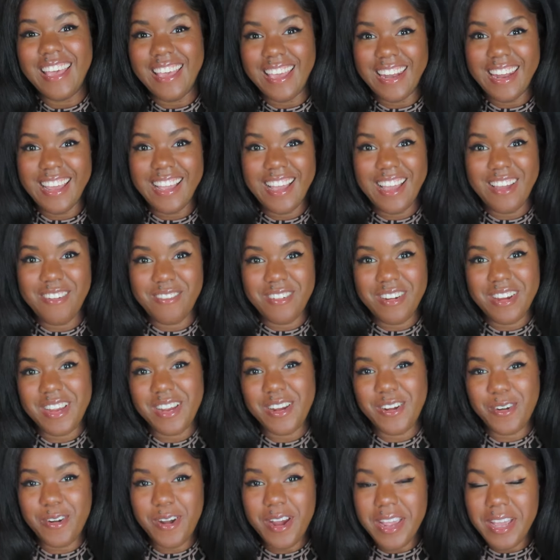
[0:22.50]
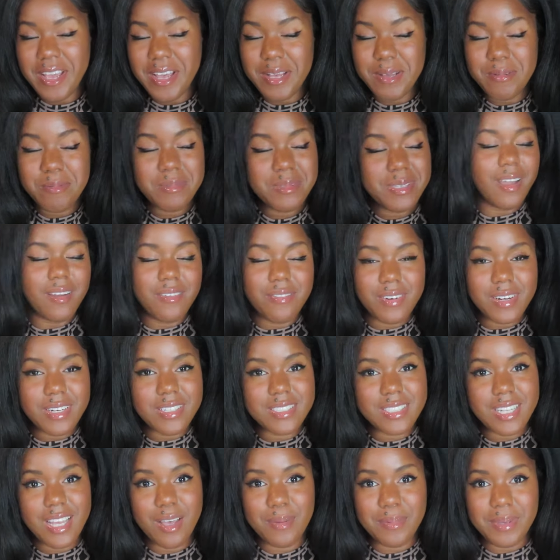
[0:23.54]
And I got red crab. My
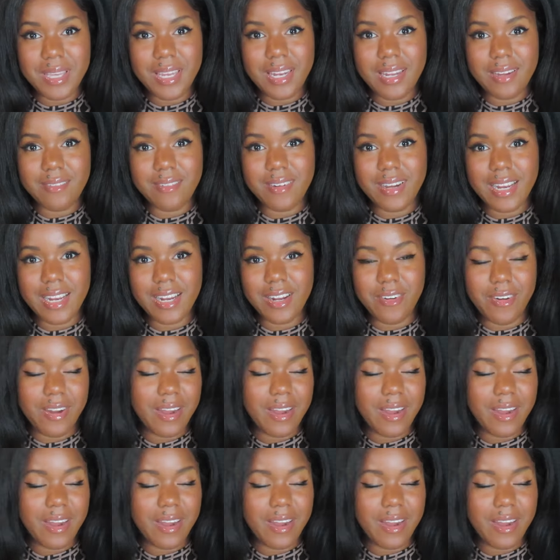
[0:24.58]
first time eating red